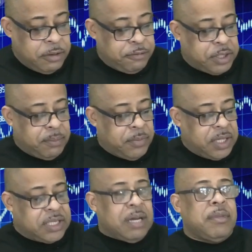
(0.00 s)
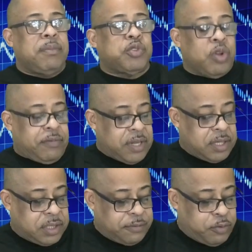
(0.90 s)
For the month, I'm up
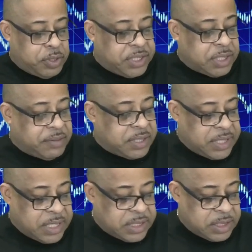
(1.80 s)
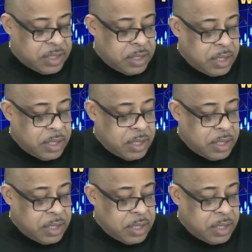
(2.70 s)
$12.47.